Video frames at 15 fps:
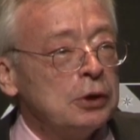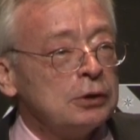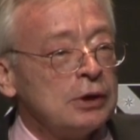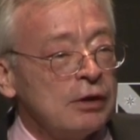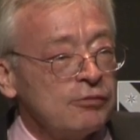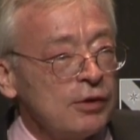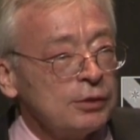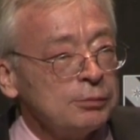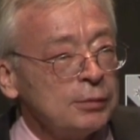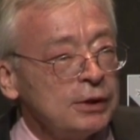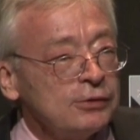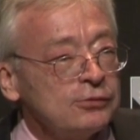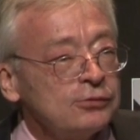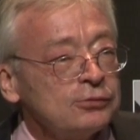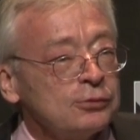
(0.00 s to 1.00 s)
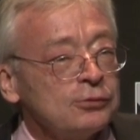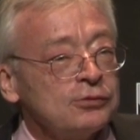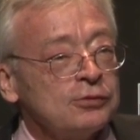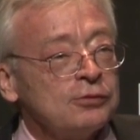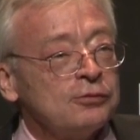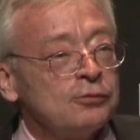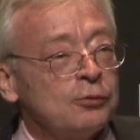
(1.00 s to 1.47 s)
governments and
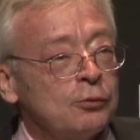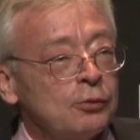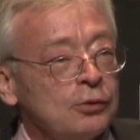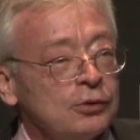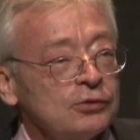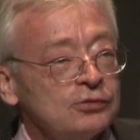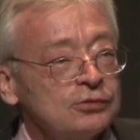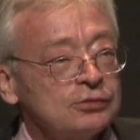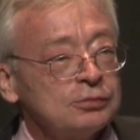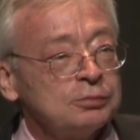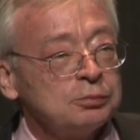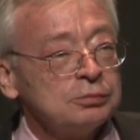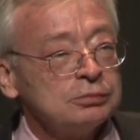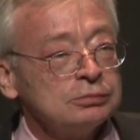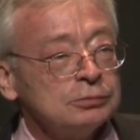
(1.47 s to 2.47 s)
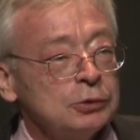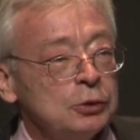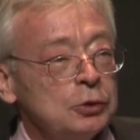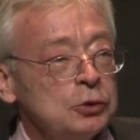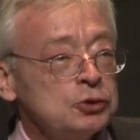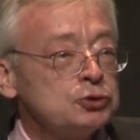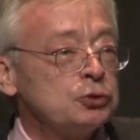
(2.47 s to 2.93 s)
so forth
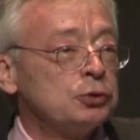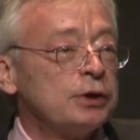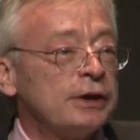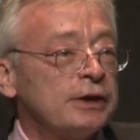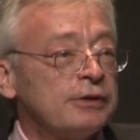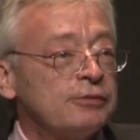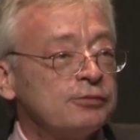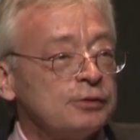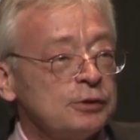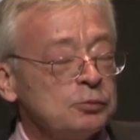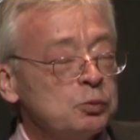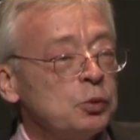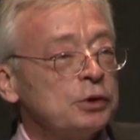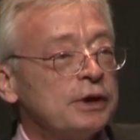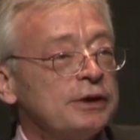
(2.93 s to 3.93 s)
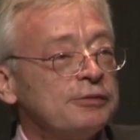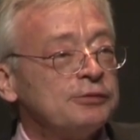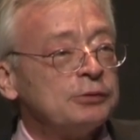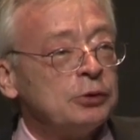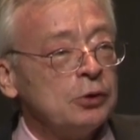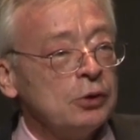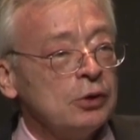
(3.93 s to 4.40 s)
should have and would have
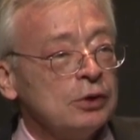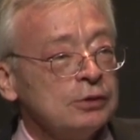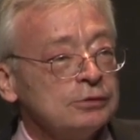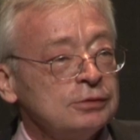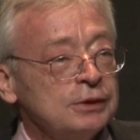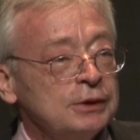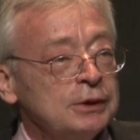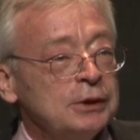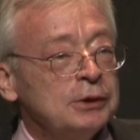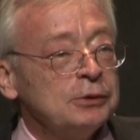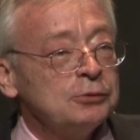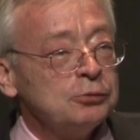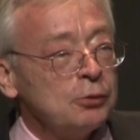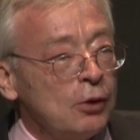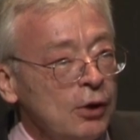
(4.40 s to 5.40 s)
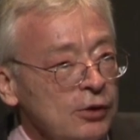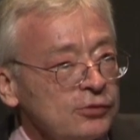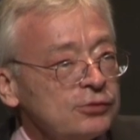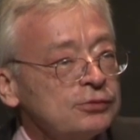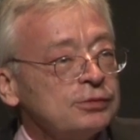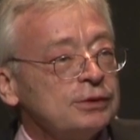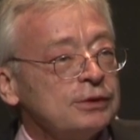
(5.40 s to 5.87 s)
turned to
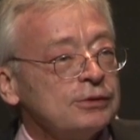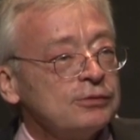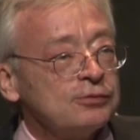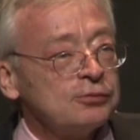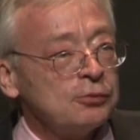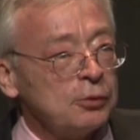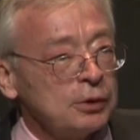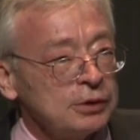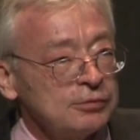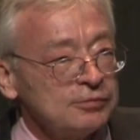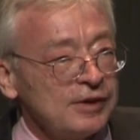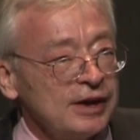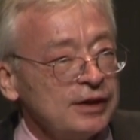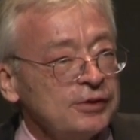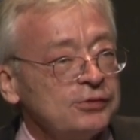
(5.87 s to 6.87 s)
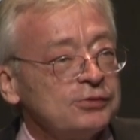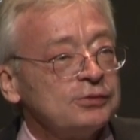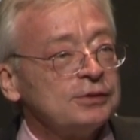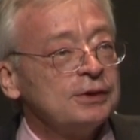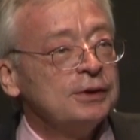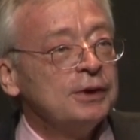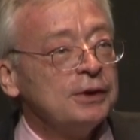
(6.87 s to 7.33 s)
Austrians for
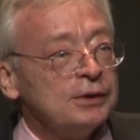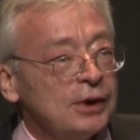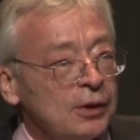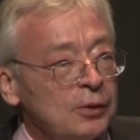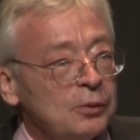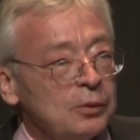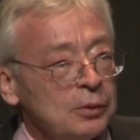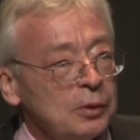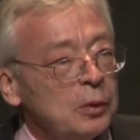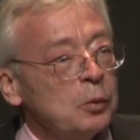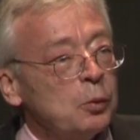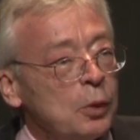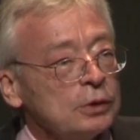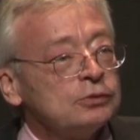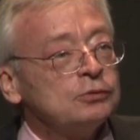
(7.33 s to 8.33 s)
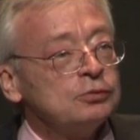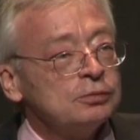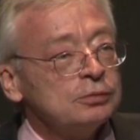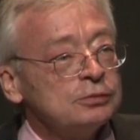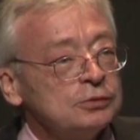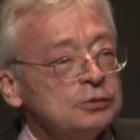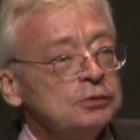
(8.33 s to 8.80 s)
advice. Now, what
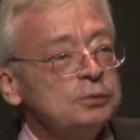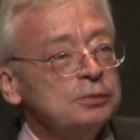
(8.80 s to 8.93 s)
do